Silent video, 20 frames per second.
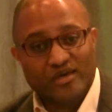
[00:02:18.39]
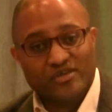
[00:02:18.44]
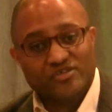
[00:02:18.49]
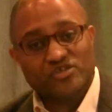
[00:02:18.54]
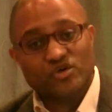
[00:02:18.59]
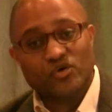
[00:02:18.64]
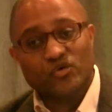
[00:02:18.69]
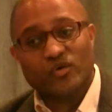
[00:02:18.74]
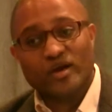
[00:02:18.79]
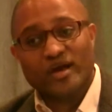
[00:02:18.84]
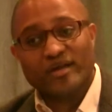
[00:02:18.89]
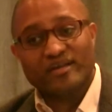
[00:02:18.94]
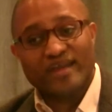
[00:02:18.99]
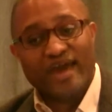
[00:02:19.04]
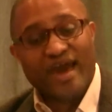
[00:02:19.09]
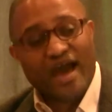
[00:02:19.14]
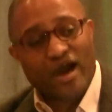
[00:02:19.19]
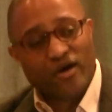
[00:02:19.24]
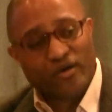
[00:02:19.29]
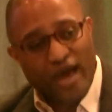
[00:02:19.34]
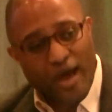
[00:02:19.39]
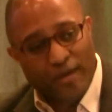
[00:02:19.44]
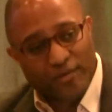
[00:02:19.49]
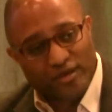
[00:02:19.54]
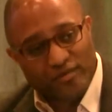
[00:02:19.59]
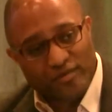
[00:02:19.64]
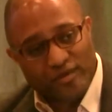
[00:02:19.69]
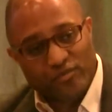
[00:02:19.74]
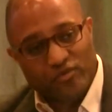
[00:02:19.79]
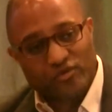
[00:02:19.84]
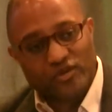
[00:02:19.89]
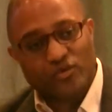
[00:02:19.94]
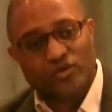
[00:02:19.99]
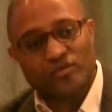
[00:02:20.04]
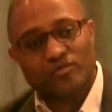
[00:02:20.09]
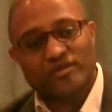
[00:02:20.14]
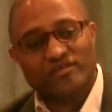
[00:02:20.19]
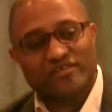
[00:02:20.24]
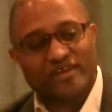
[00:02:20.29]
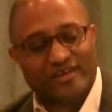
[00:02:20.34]
So now, how many people know
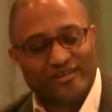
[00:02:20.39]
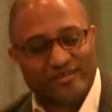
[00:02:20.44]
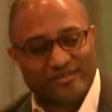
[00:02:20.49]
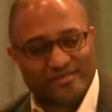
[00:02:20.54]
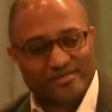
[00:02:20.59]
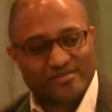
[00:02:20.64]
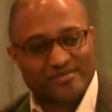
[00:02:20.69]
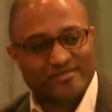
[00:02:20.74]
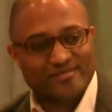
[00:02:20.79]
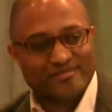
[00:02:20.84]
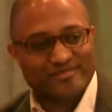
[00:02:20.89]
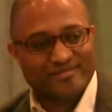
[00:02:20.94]
what big data is?